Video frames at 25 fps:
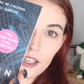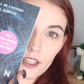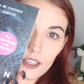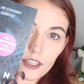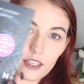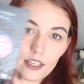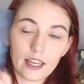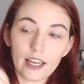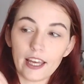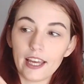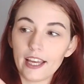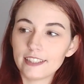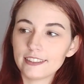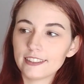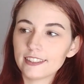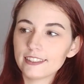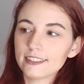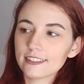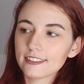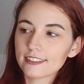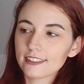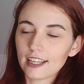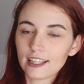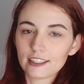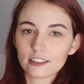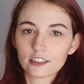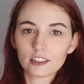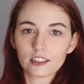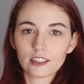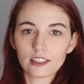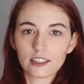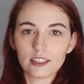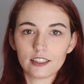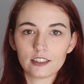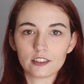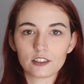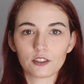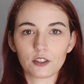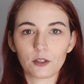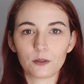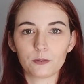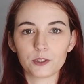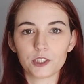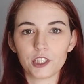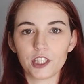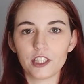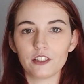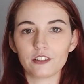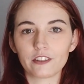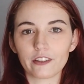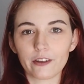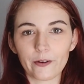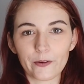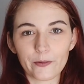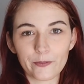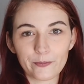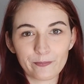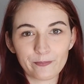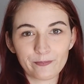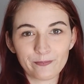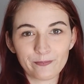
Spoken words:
Yeah, and this is actually Storm Chaser.